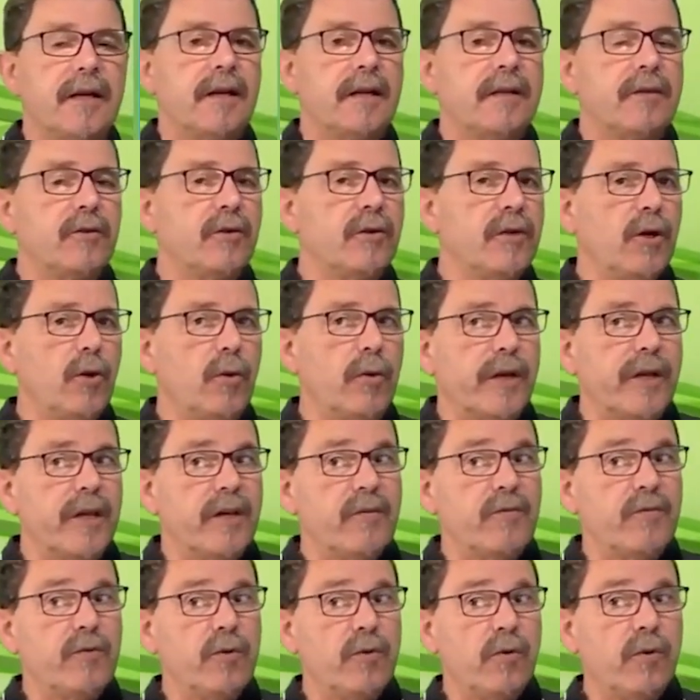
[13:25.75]

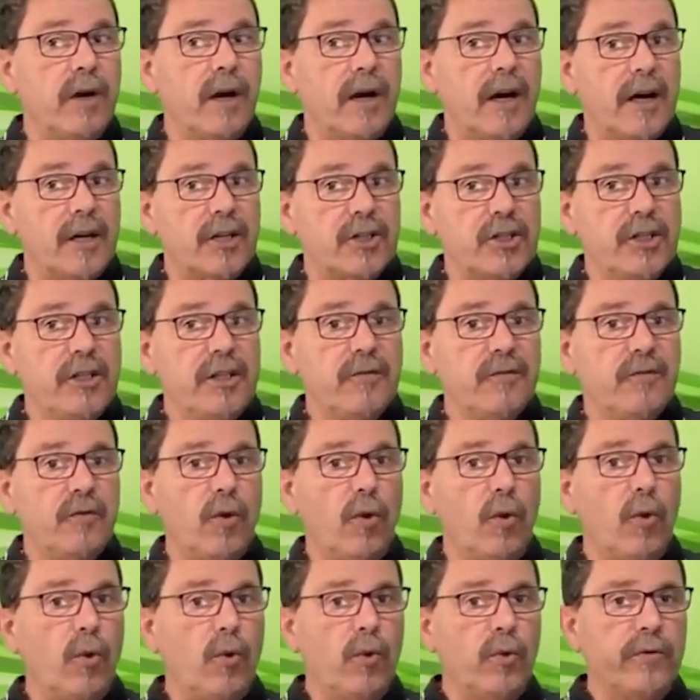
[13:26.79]
if you achieve
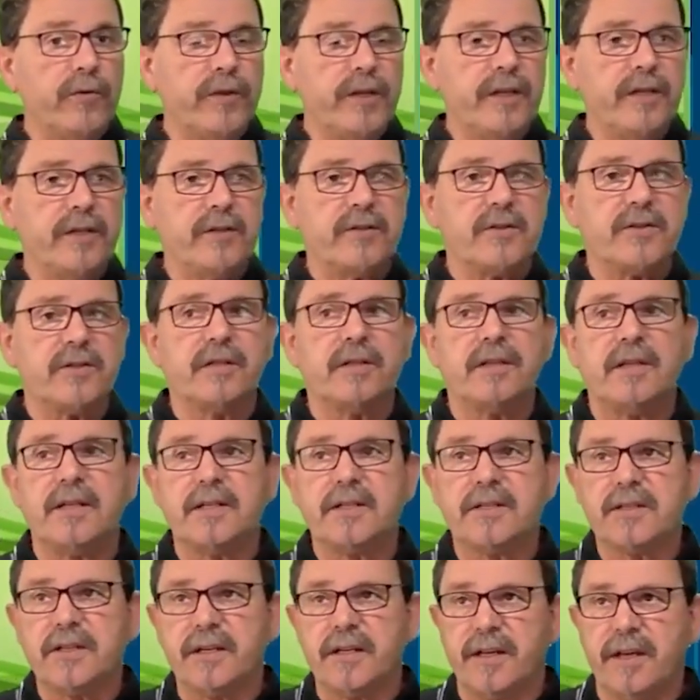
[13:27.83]
all these,
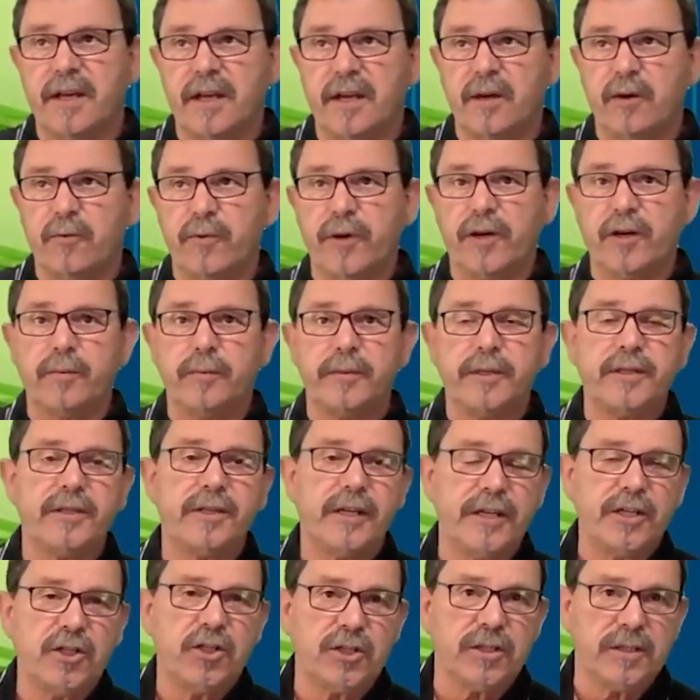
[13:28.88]
let's say,
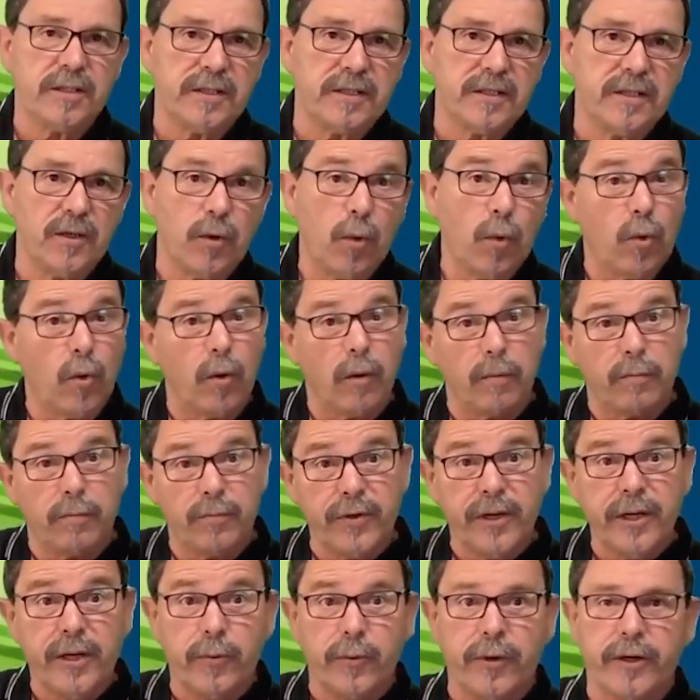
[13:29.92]
recommendations or
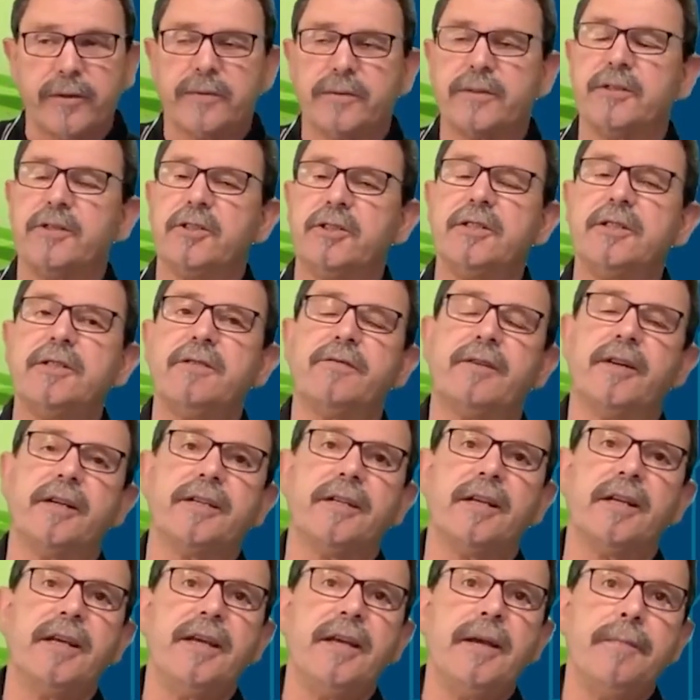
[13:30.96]
prerequisites
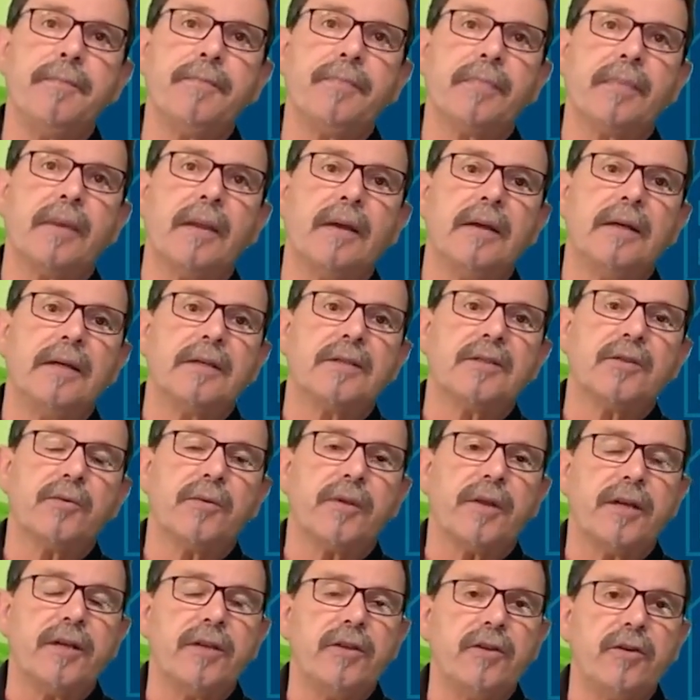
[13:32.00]
finally, so
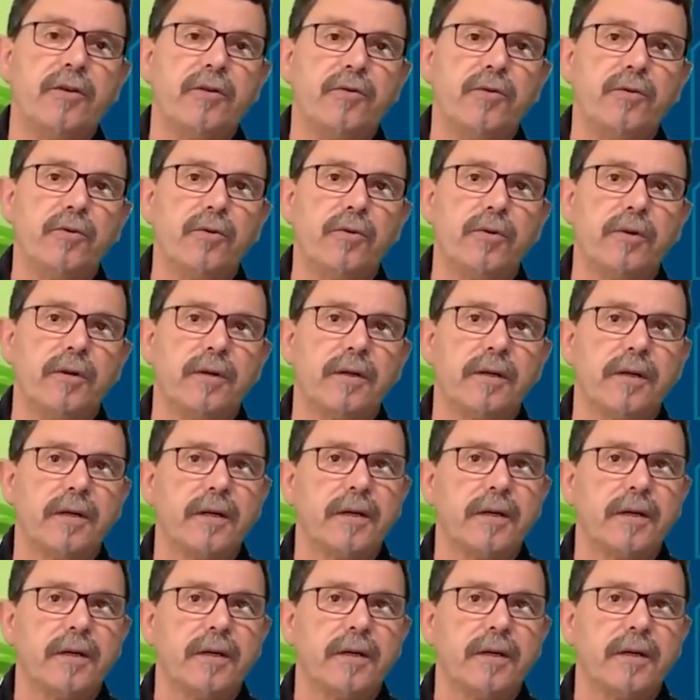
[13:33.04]
then you